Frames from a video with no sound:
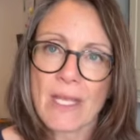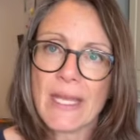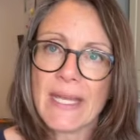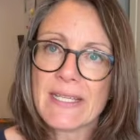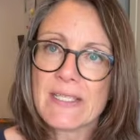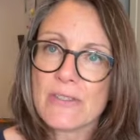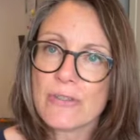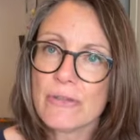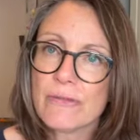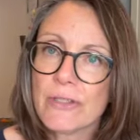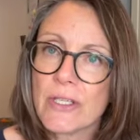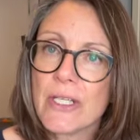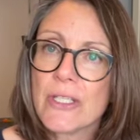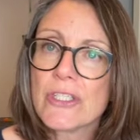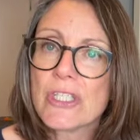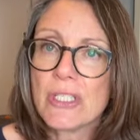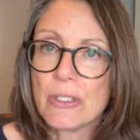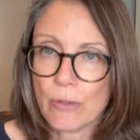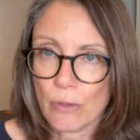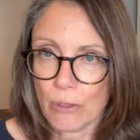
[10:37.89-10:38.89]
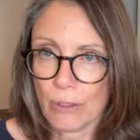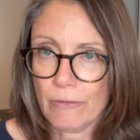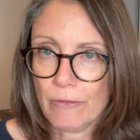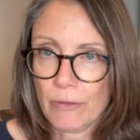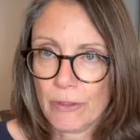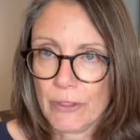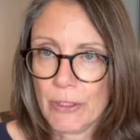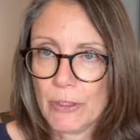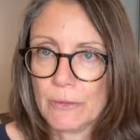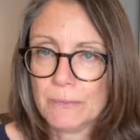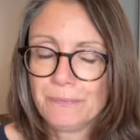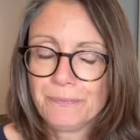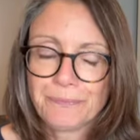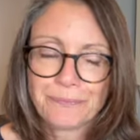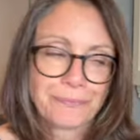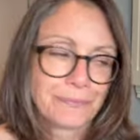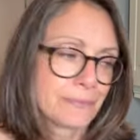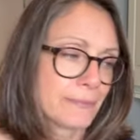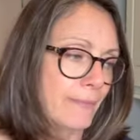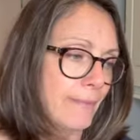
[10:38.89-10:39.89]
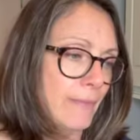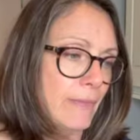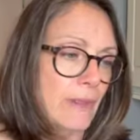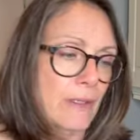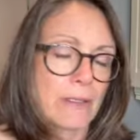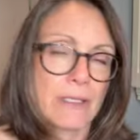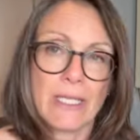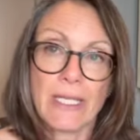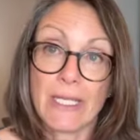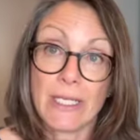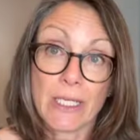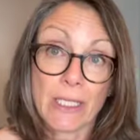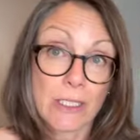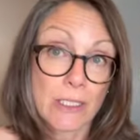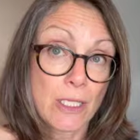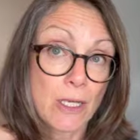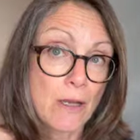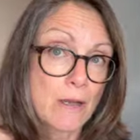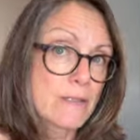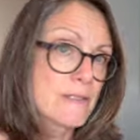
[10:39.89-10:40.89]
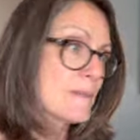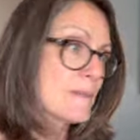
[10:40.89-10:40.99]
extra virgin olive oil in a glass